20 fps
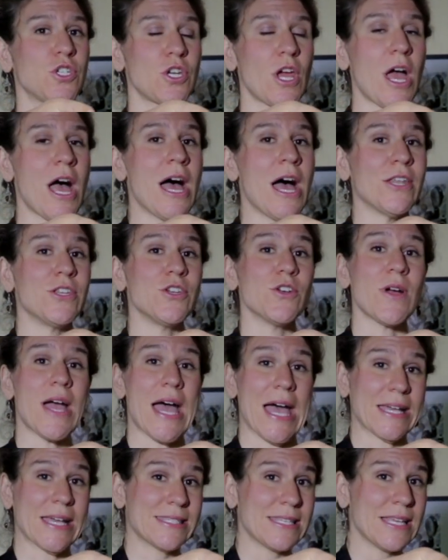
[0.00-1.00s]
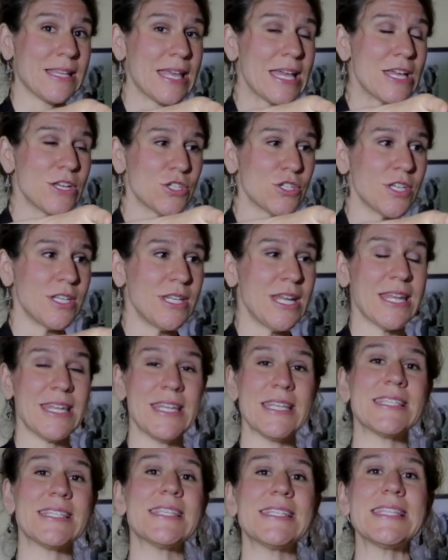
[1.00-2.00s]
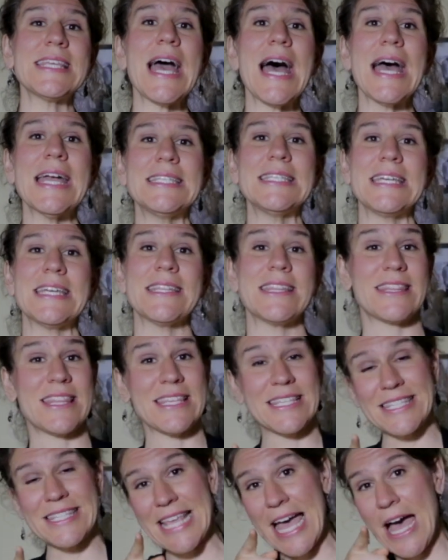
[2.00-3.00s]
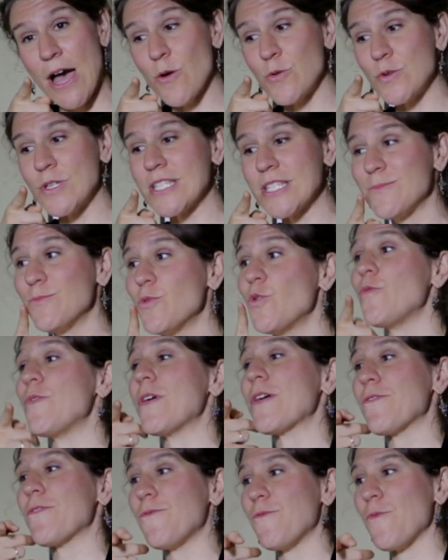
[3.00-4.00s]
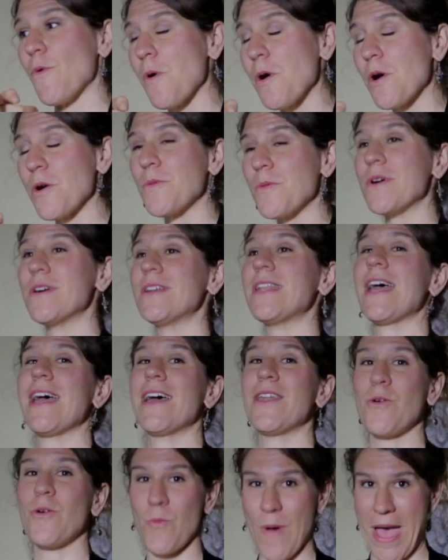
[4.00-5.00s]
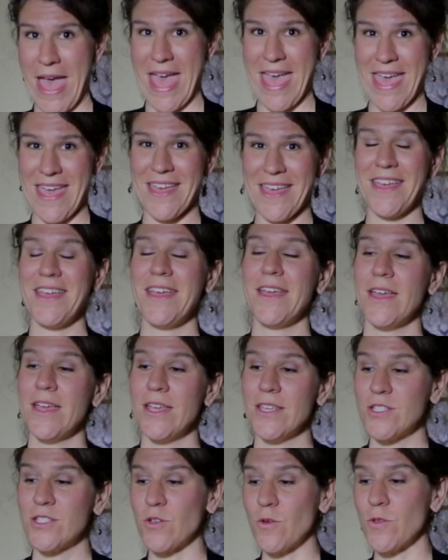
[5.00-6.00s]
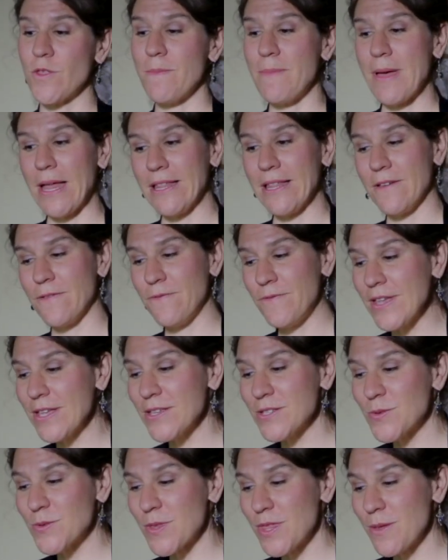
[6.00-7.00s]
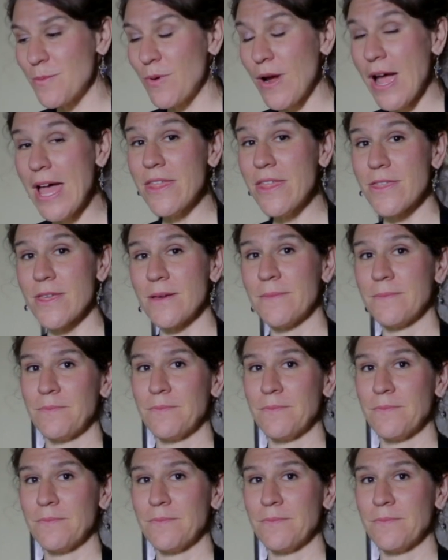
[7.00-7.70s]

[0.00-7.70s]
on your exhalation, and this is the idea that the sound is moving forward and away. So the belly fills with the breath.